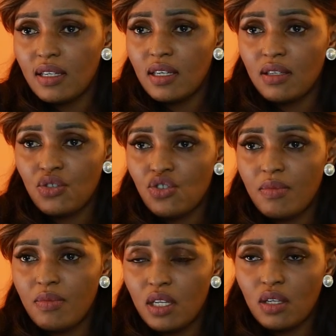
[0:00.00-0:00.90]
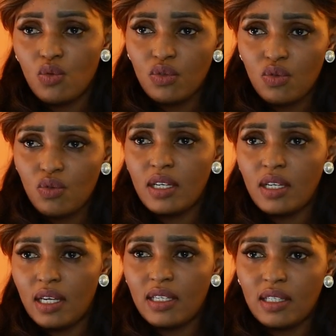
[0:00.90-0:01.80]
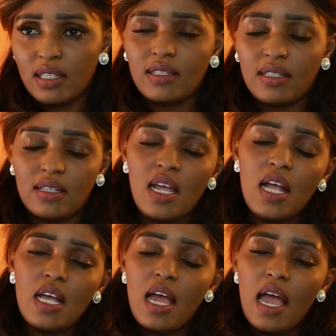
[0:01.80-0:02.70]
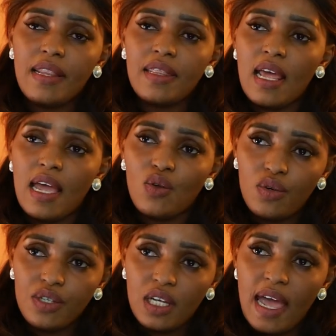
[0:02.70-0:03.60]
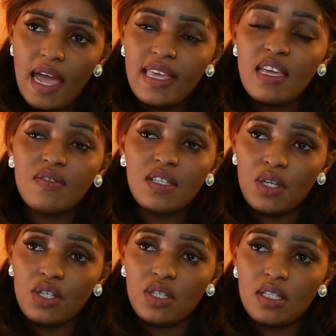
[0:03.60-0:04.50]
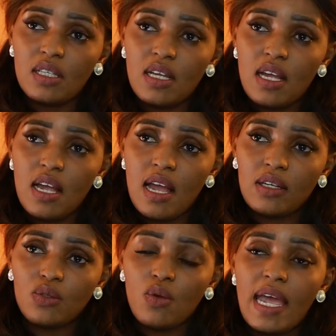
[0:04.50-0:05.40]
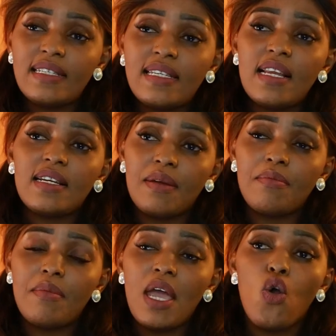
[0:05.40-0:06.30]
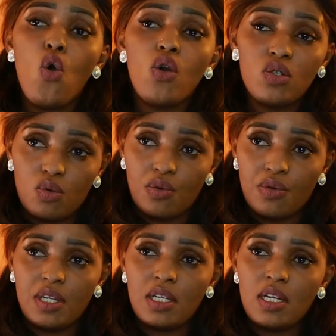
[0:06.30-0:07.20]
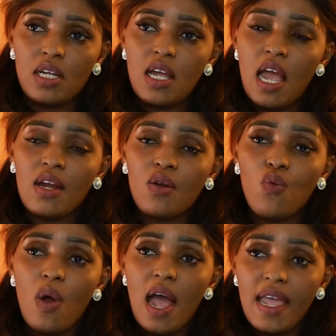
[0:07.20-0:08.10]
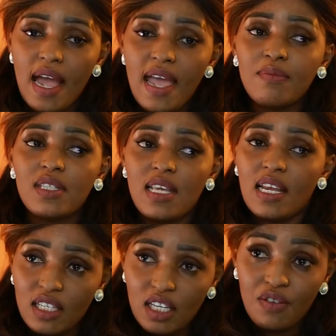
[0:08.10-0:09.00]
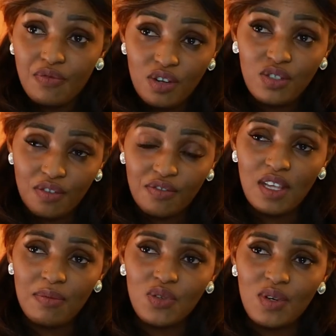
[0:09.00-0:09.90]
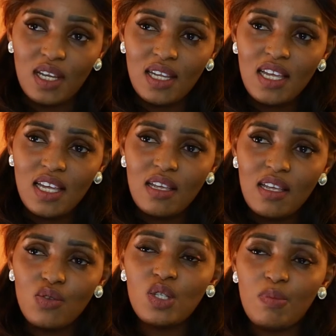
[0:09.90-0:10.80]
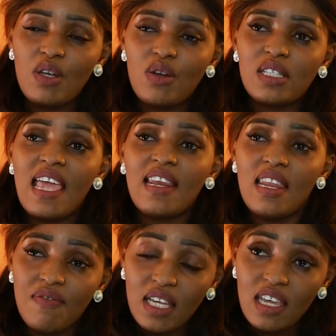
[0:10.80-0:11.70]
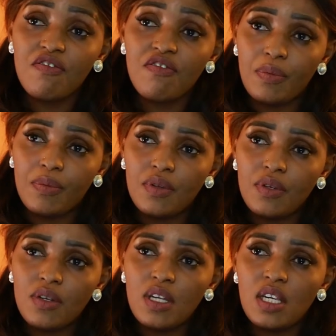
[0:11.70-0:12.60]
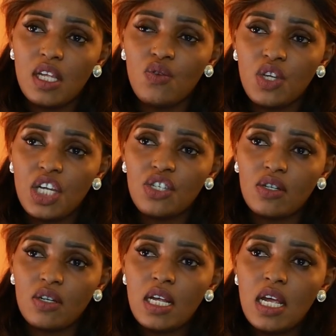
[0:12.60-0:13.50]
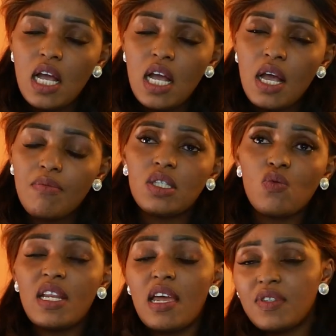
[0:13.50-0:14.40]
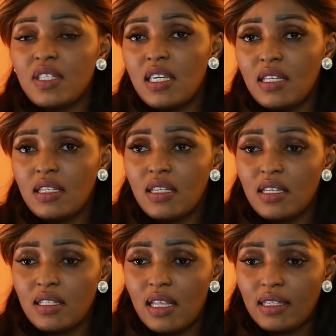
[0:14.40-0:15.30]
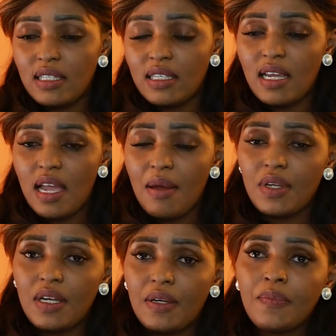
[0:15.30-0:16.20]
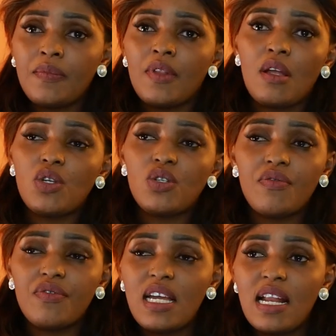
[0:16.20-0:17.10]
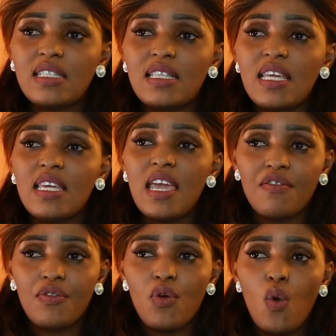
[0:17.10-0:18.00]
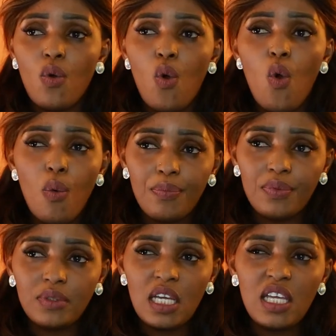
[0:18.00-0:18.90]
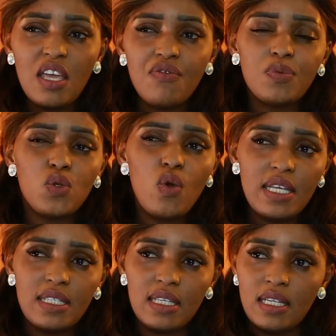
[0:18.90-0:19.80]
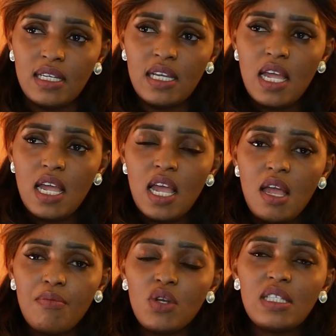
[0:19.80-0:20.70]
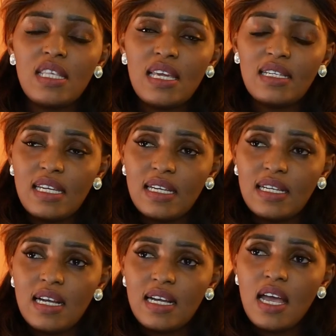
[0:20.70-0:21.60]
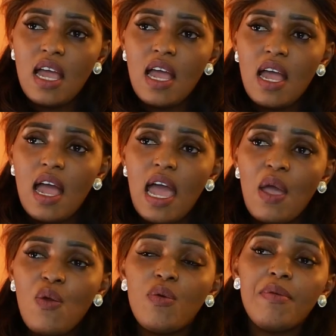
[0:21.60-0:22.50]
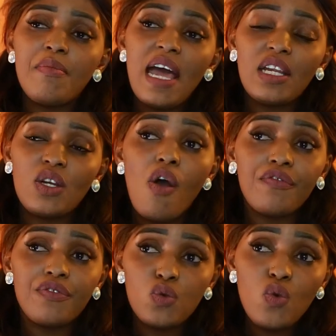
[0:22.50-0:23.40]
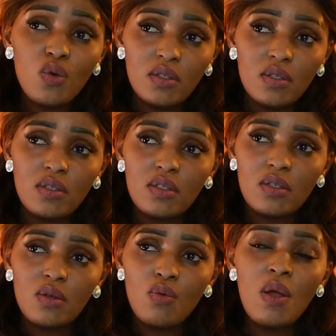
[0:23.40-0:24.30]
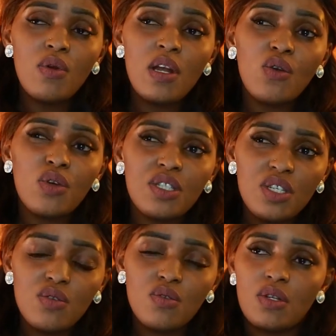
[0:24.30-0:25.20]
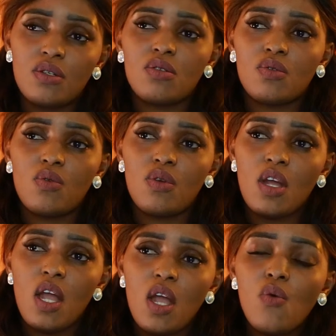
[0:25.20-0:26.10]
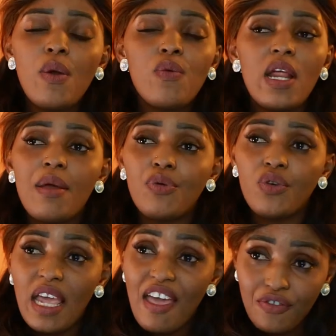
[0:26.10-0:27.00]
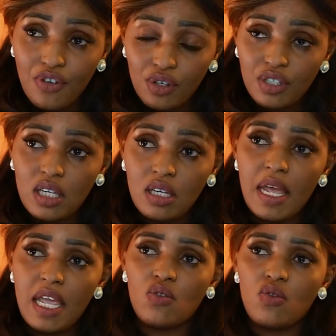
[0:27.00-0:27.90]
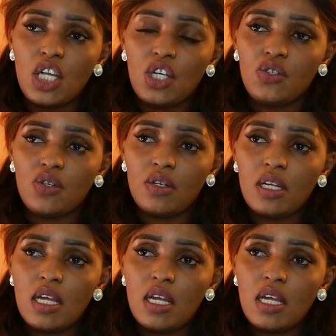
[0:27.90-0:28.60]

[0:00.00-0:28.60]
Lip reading: in German, in Grundschule, I think that. And then I go there, I give speeches. So I tell them my own story and why I am standing in front of them today. Just because I never gave up in education. Because what I have seen is that in the Gambia, most of the girls, they gave hope. They gave up so easily. Because they think, I will be married off soon. Why will I continue going to school? Why will I put effort in my education?